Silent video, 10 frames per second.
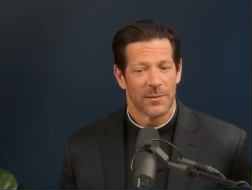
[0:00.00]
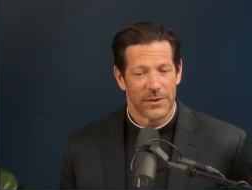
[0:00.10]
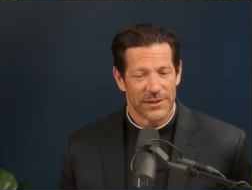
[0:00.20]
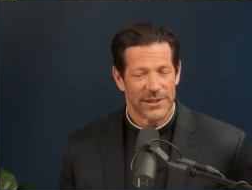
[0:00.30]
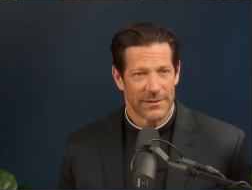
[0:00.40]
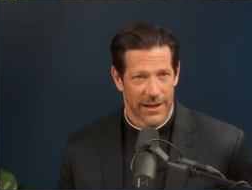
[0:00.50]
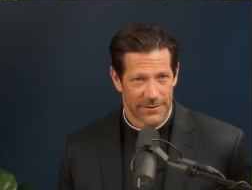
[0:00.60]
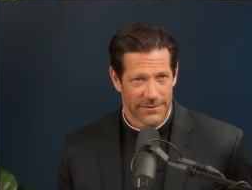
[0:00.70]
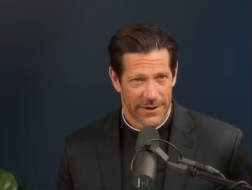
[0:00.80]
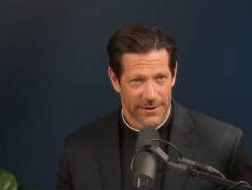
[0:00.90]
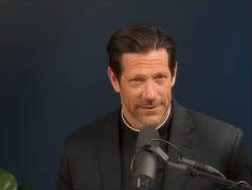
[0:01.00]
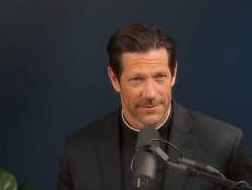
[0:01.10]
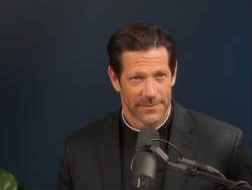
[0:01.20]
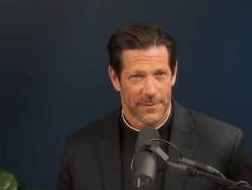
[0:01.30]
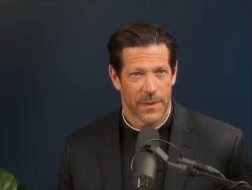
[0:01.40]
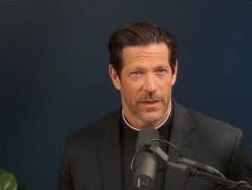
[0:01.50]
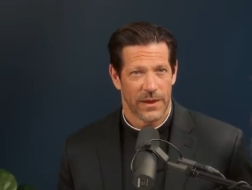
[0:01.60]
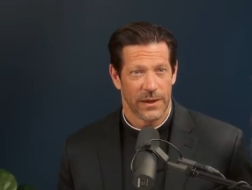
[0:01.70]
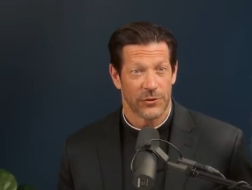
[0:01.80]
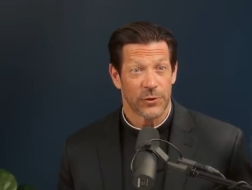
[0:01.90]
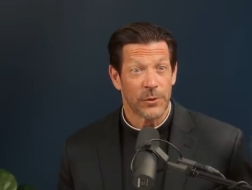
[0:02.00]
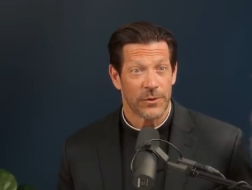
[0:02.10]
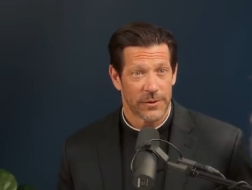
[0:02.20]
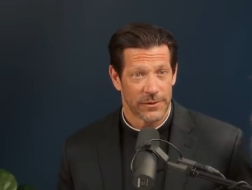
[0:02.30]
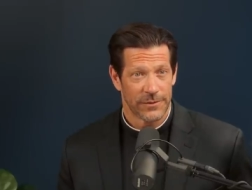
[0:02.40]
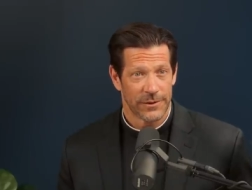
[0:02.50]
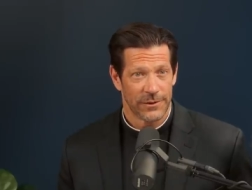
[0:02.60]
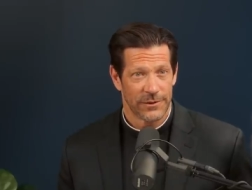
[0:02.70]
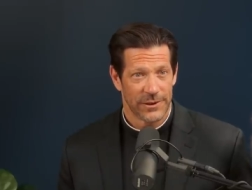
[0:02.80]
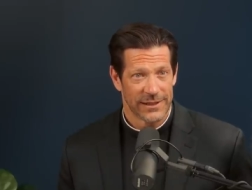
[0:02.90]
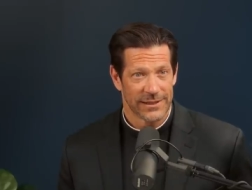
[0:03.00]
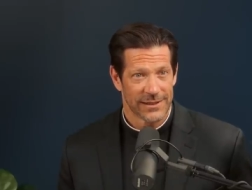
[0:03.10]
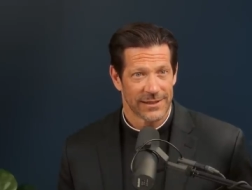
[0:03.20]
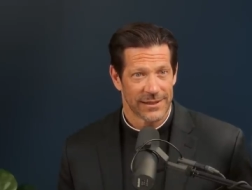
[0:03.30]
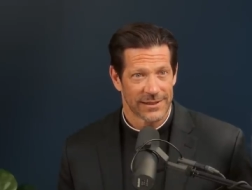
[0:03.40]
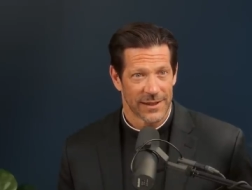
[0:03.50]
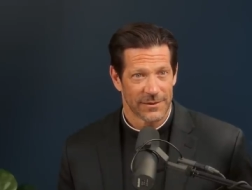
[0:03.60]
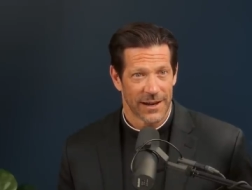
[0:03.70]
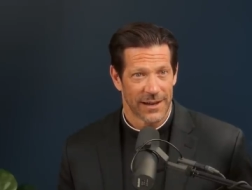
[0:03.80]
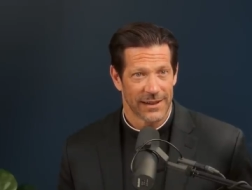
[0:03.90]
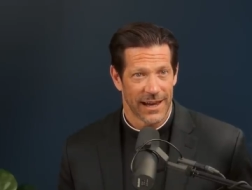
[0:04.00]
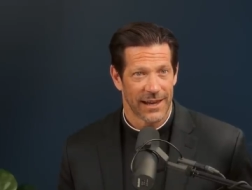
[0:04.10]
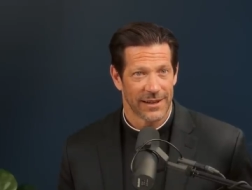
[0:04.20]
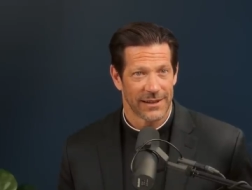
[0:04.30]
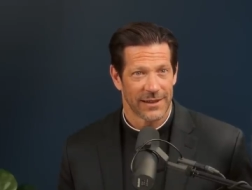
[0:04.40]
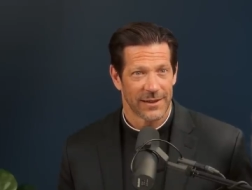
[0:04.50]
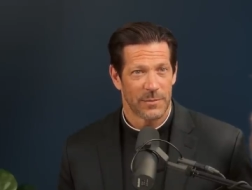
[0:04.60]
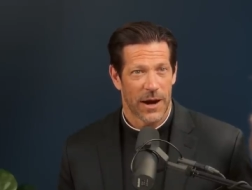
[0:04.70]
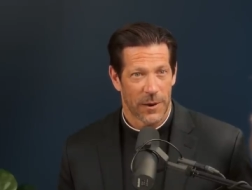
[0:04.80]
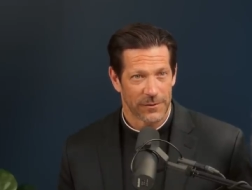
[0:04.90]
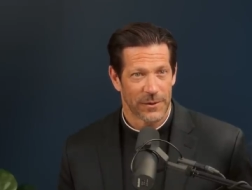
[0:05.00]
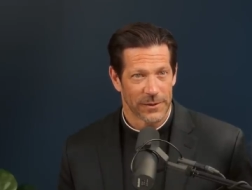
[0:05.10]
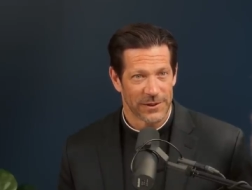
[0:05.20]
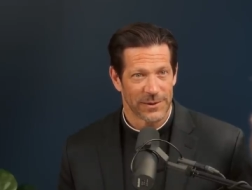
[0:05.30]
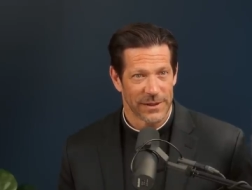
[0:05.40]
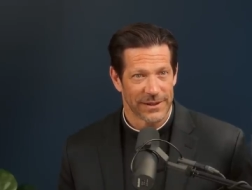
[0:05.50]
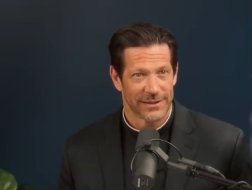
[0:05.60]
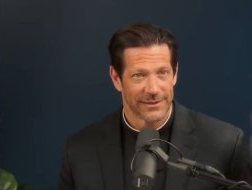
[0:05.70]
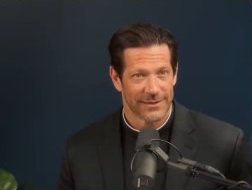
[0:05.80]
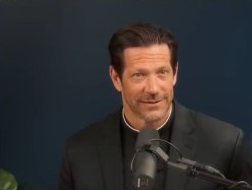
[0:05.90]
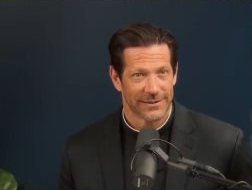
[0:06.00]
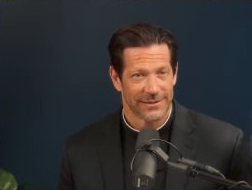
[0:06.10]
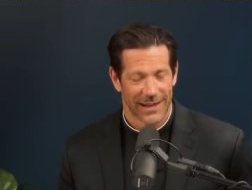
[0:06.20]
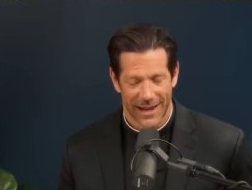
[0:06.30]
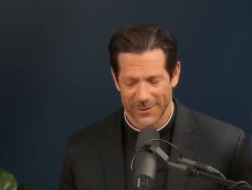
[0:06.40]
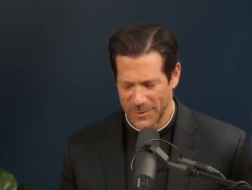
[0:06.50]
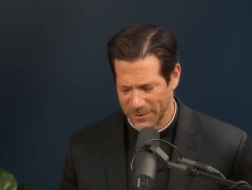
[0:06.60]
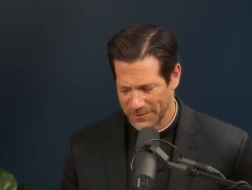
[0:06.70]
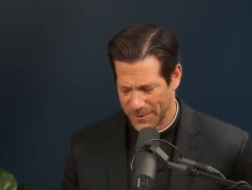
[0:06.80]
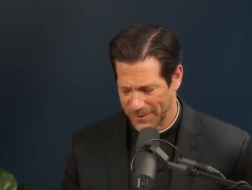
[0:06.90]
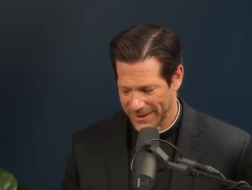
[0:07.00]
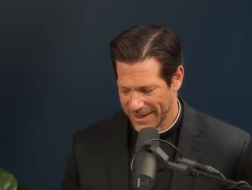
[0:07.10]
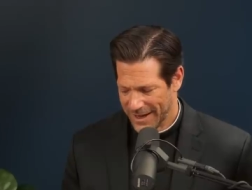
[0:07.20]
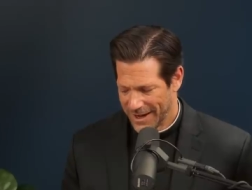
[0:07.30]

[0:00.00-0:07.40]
The mercy of God the Father, the truth of Jesus, the Son of God, and the power of the Holy Spirit. Yeah. Yeah, as we move forward.